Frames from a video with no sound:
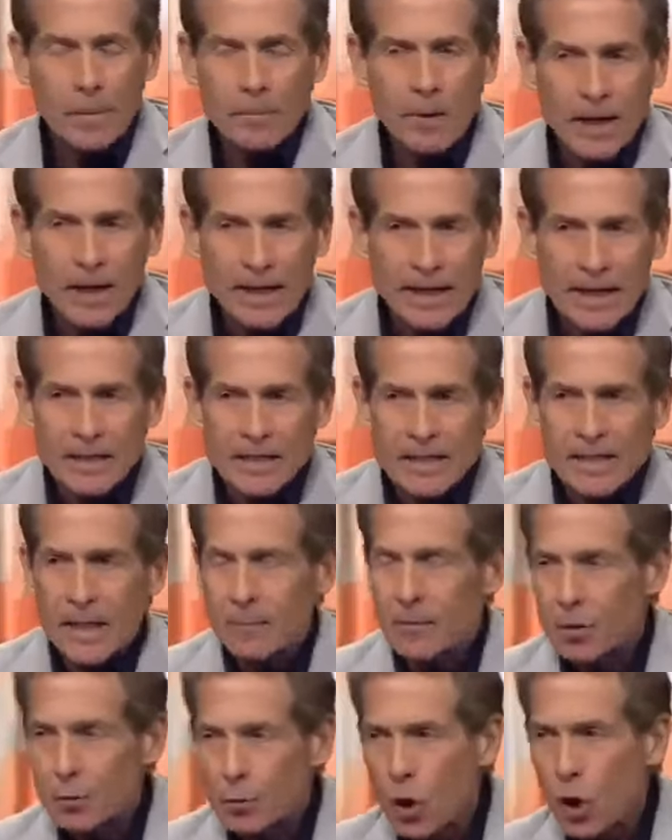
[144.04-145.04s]
I bet against
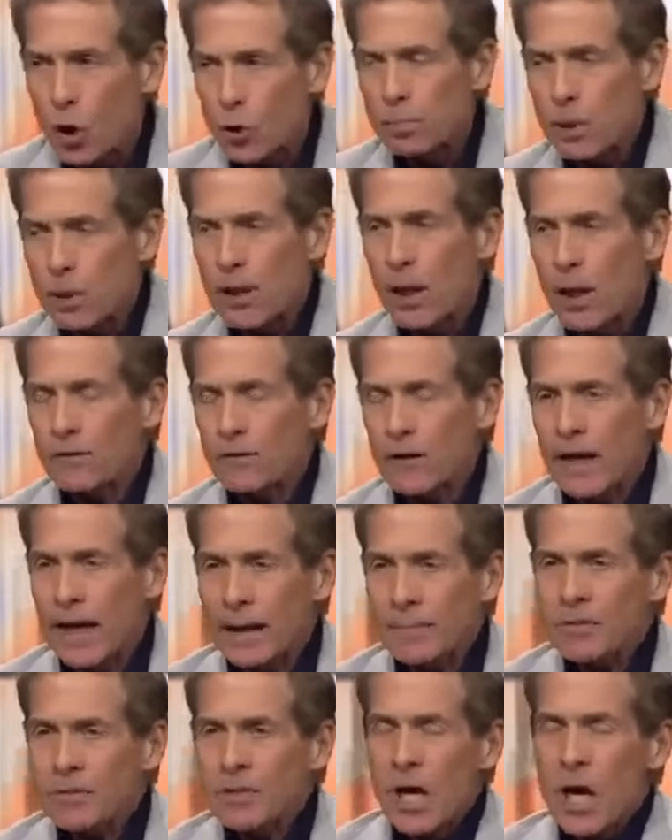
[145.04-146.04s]
them in road playoff
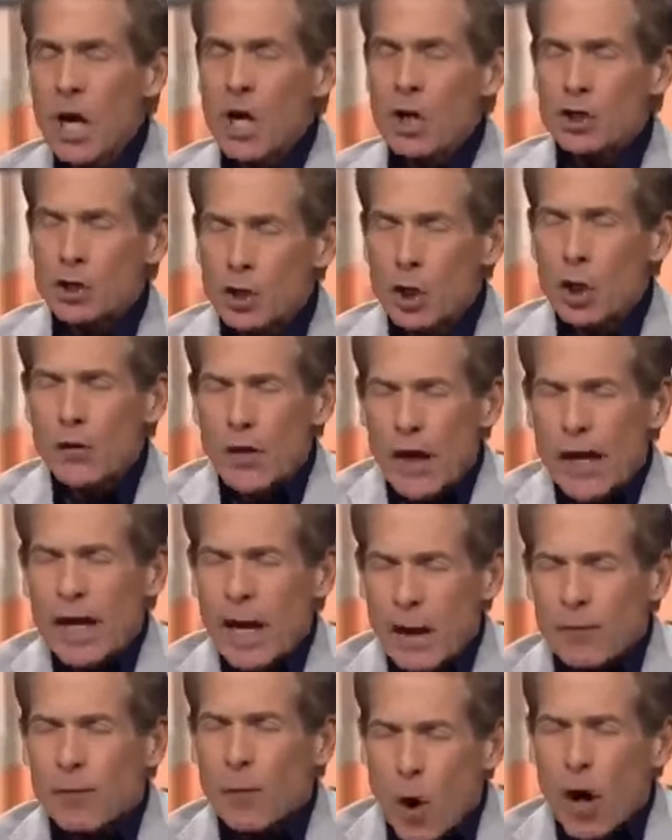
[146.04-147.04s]
games? Should
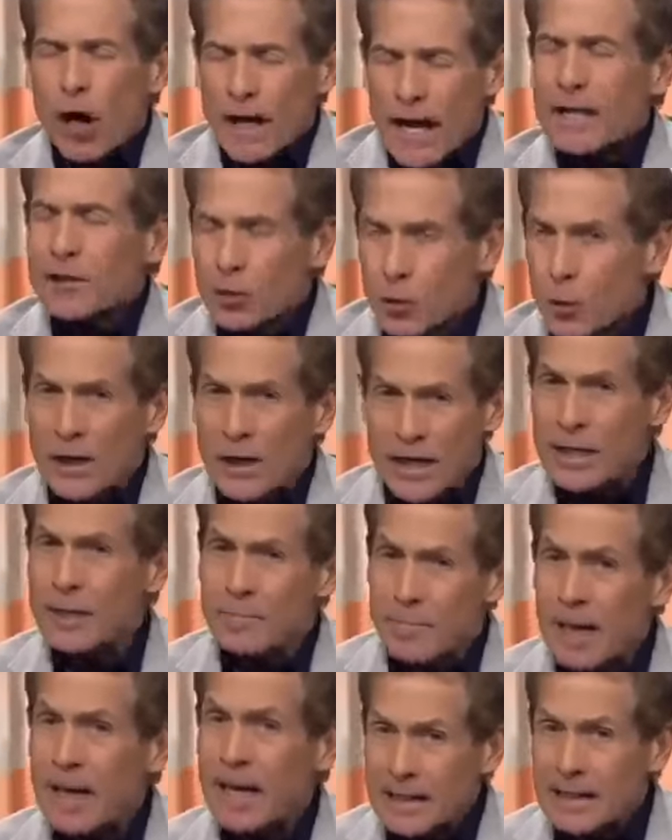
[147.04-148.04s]
they have won at
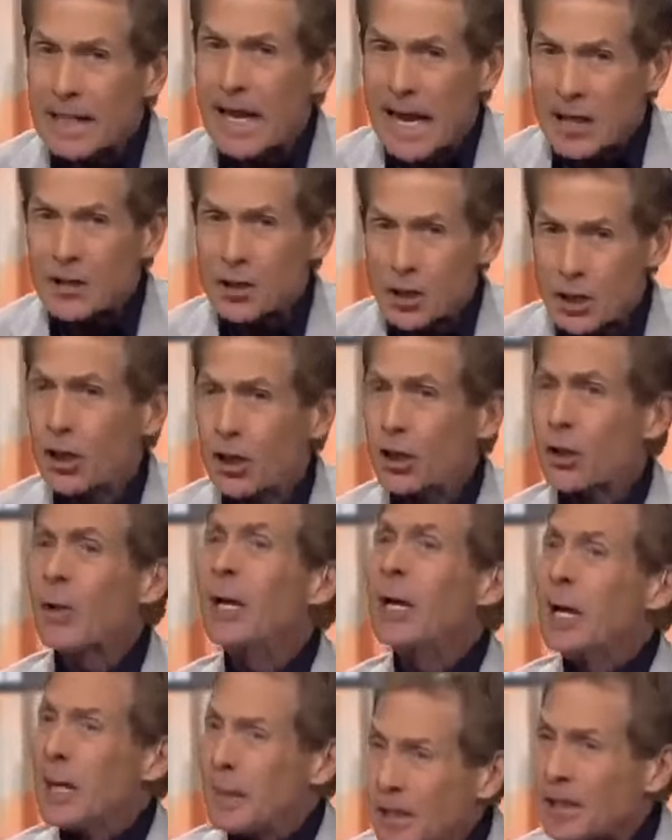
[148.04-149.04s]
Green Bay last
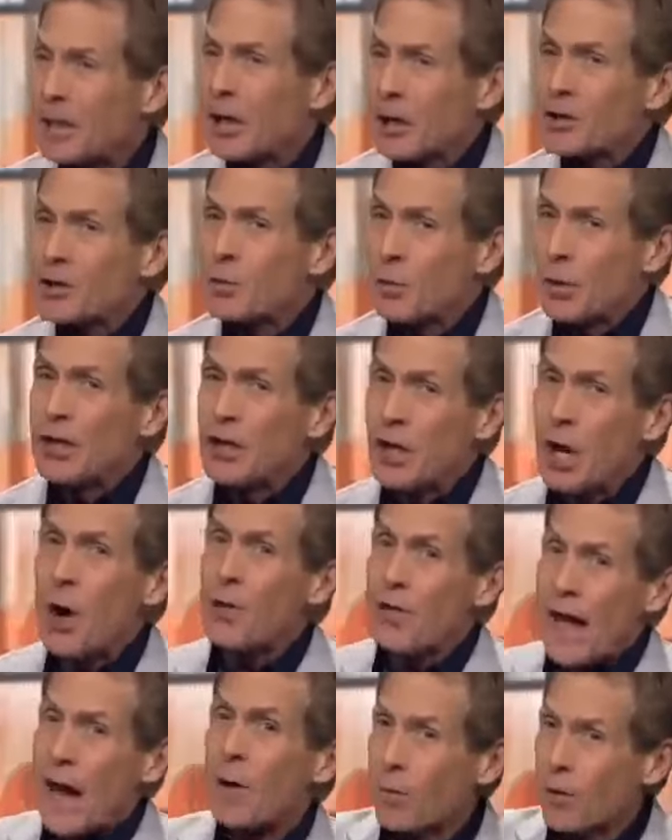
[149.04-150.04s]
year? Because we
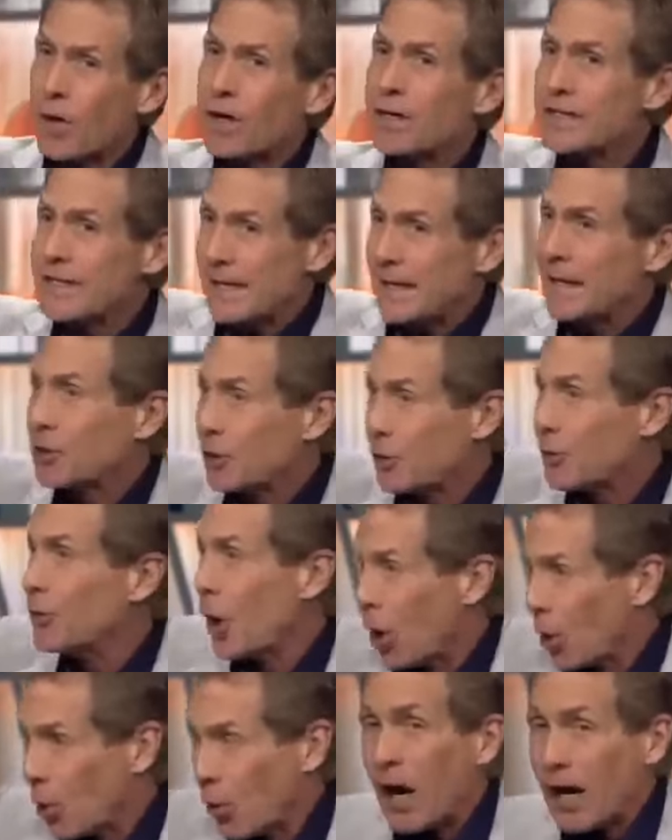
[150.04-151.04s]
know that was a you
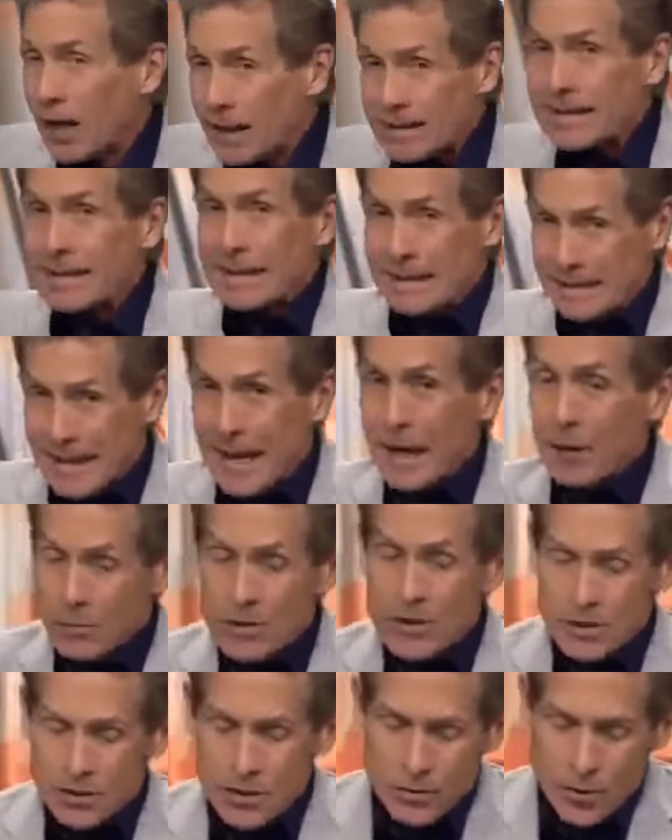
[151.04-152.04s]
know what. That
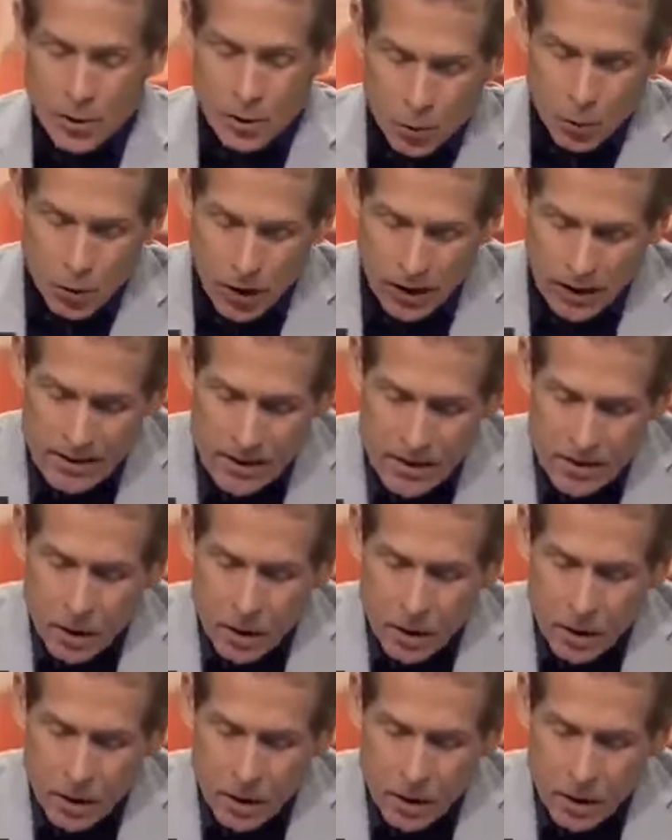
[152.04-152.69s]
was a you know what.